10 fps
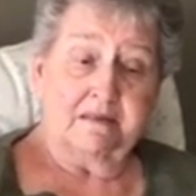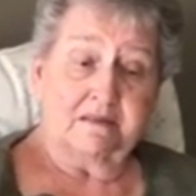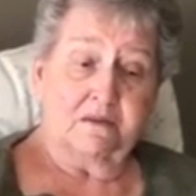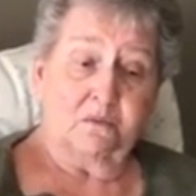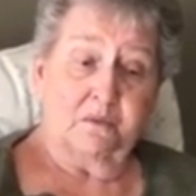
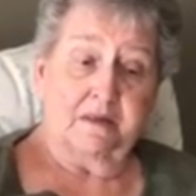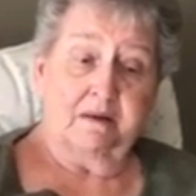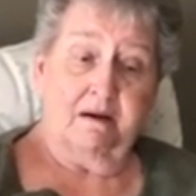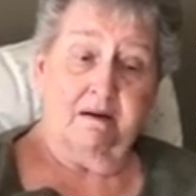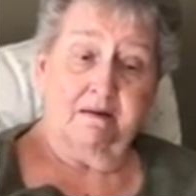So we
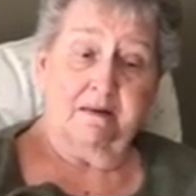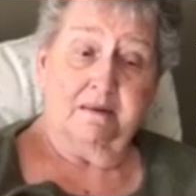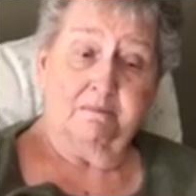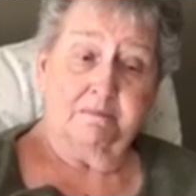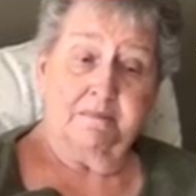called
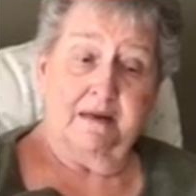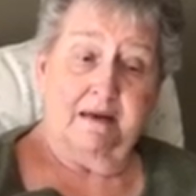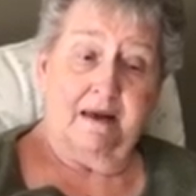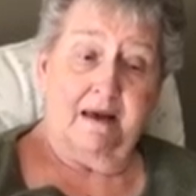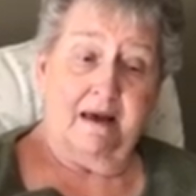him,
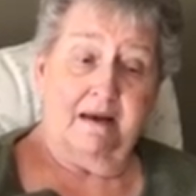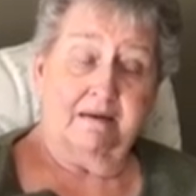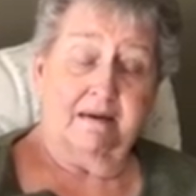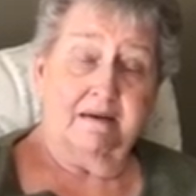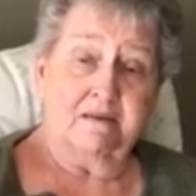
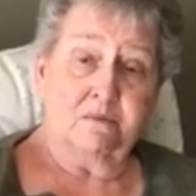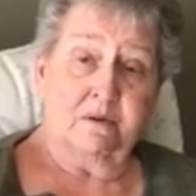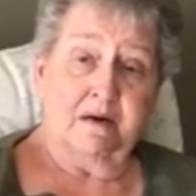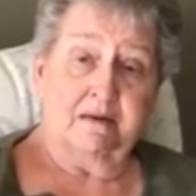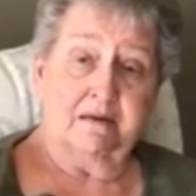and guess
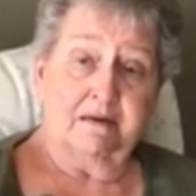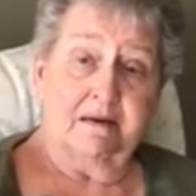what?